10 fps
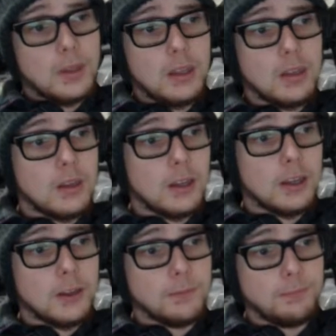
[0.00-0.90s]
in
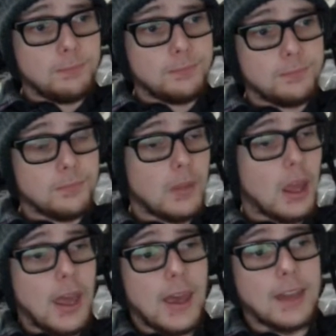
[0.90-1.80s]

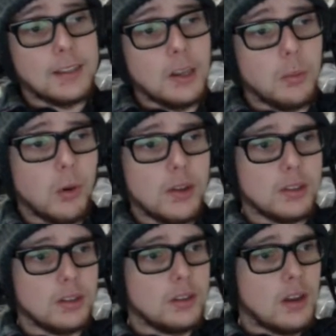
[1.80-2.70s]
at later
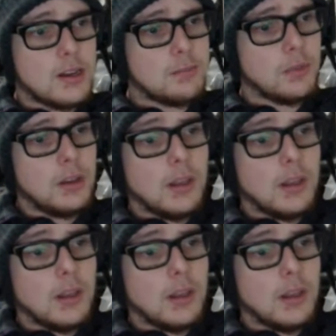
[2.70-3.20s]
points in time.